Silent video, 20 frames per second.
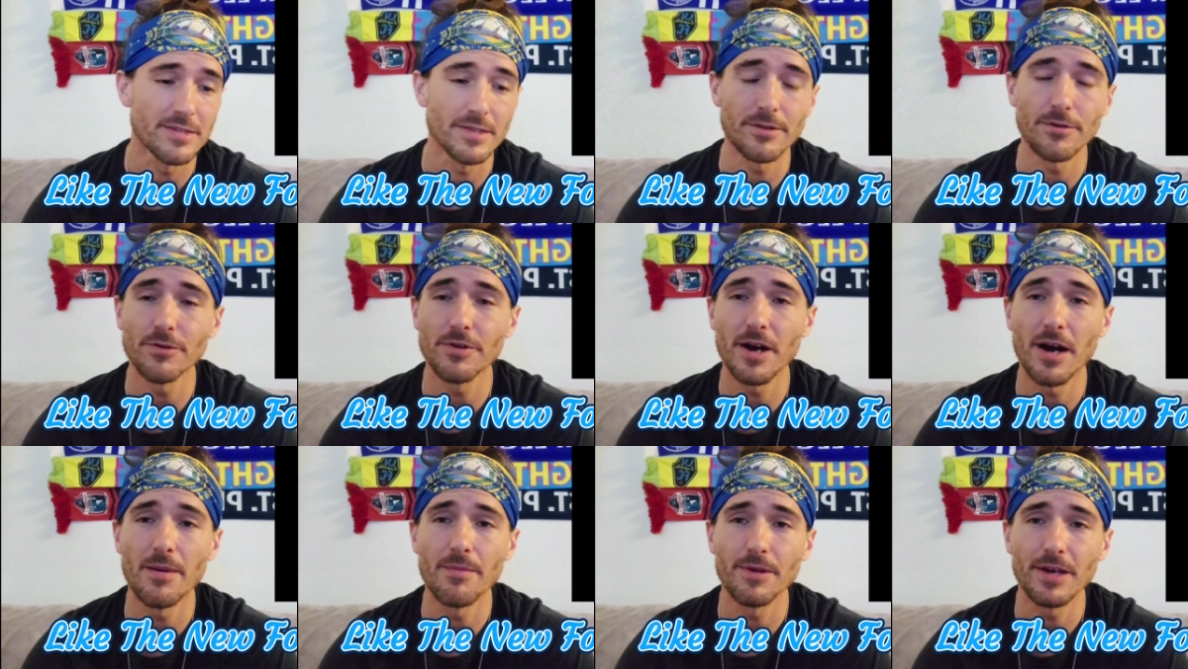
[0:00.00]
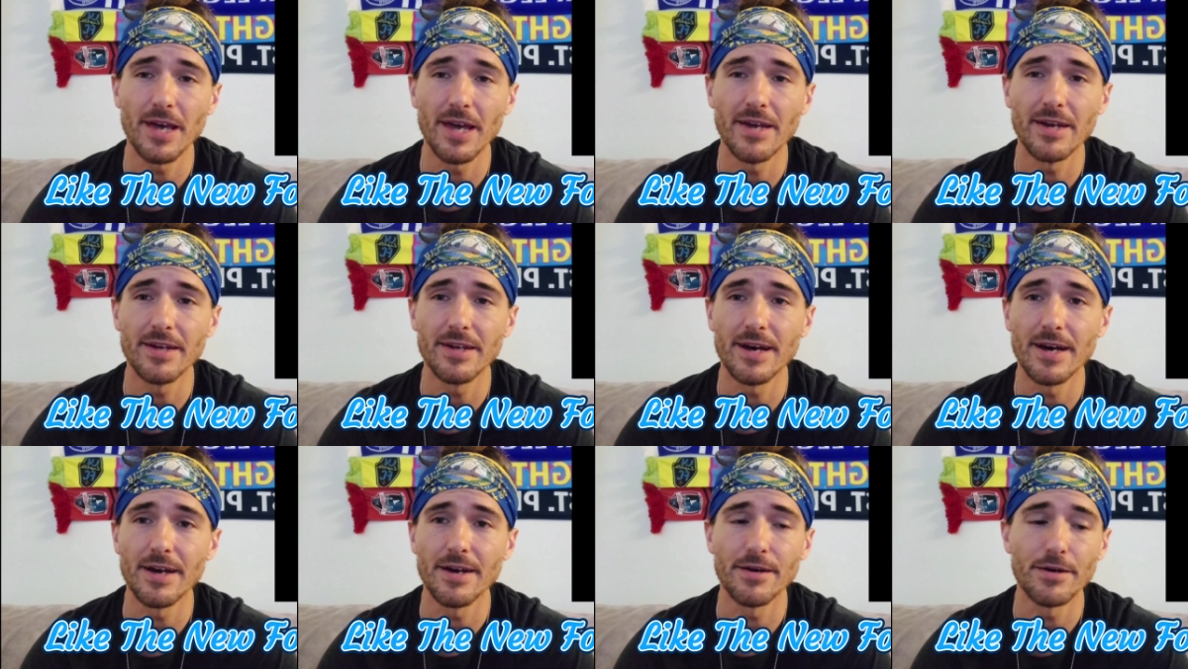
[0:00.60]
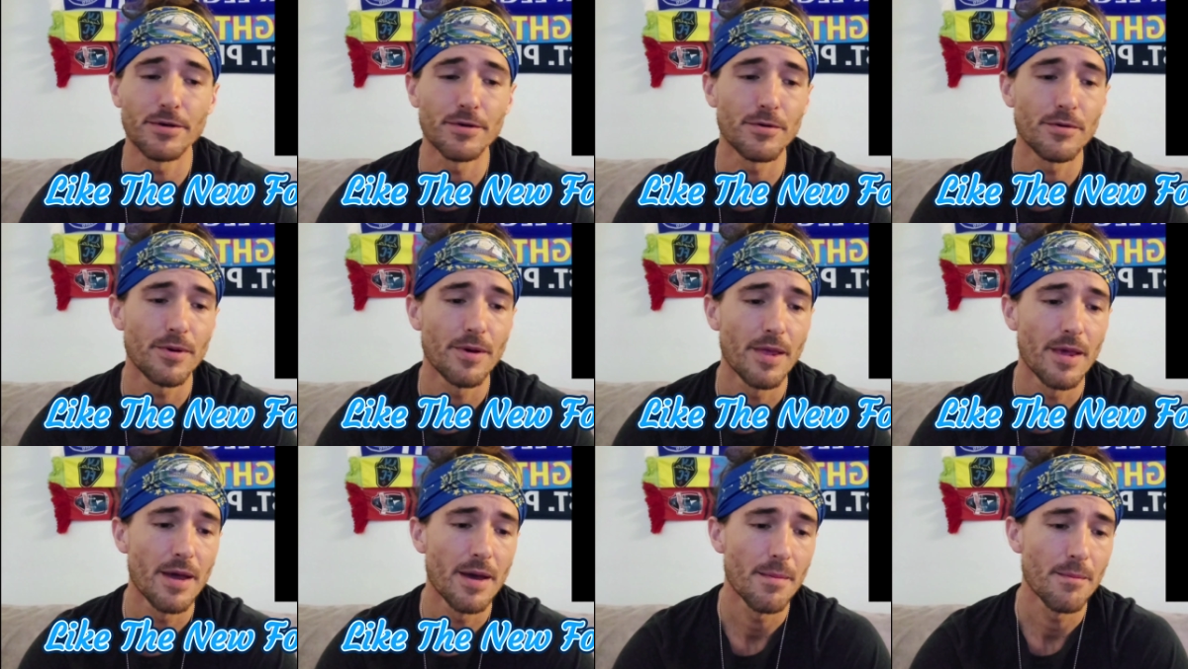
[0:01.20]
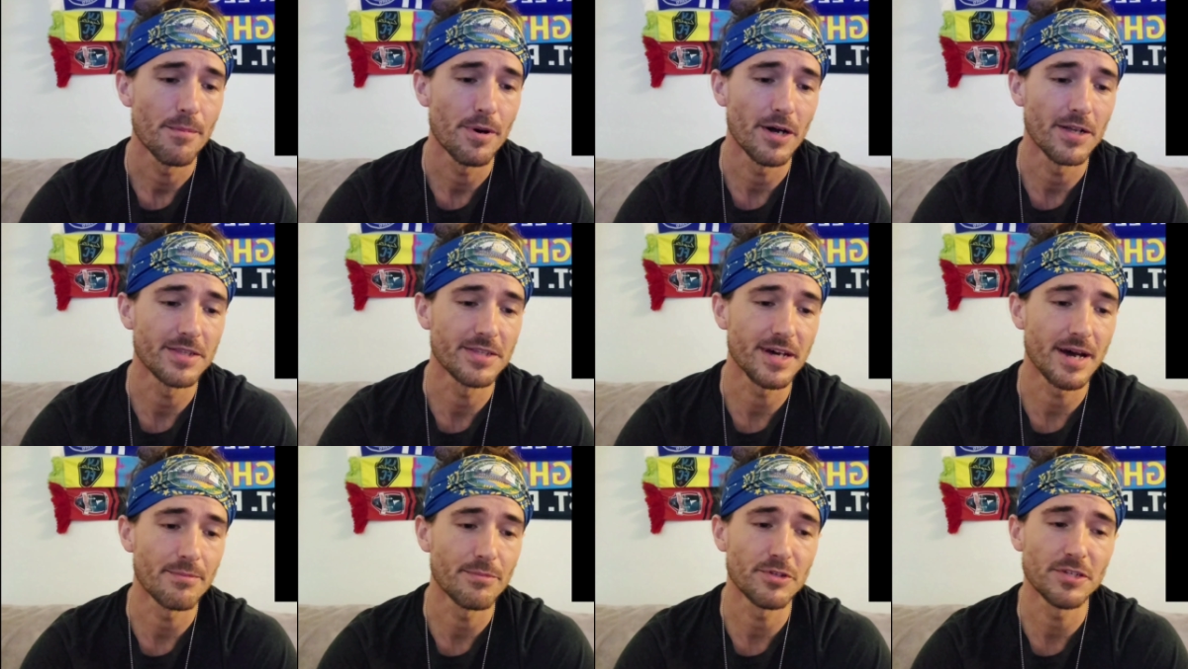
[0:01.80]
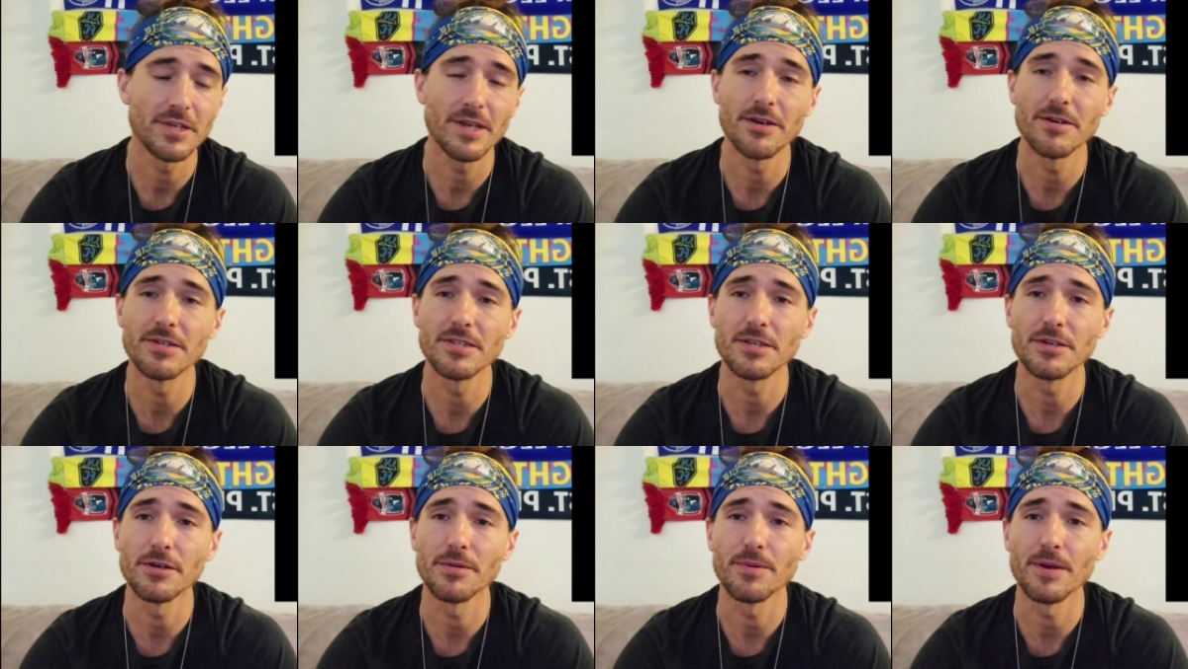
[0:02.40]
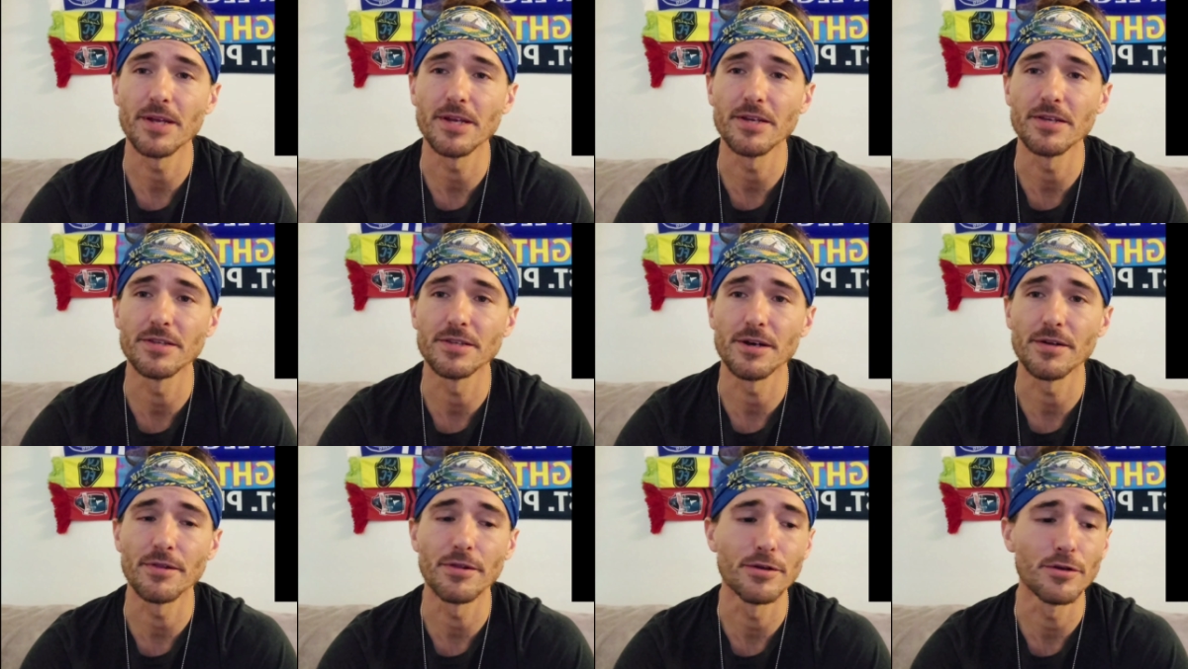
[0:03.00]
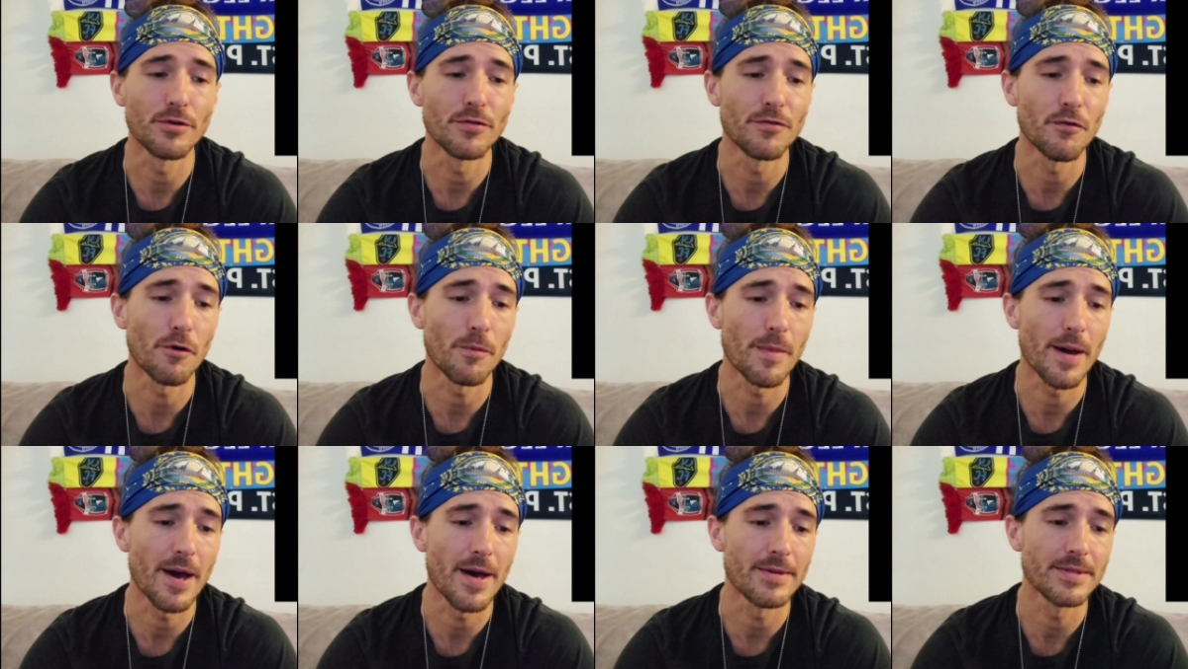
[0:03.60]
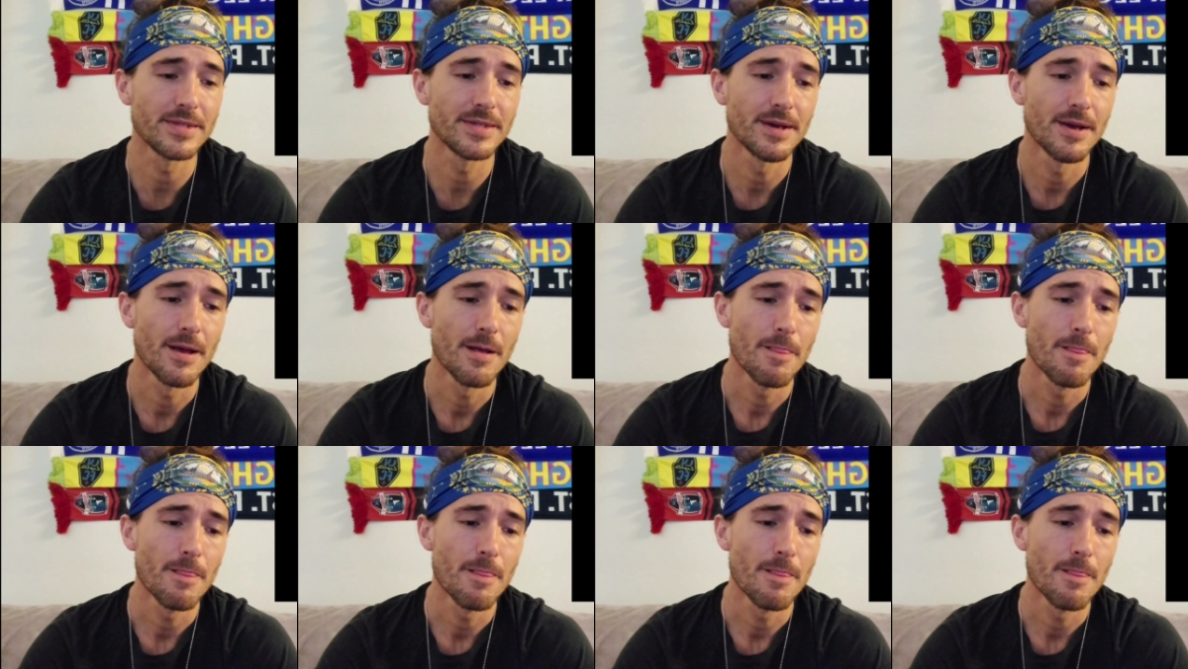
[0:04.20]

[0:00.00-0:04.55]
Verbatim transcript: It's a little complicated, I know, but I'm just curious in your opinions on the new format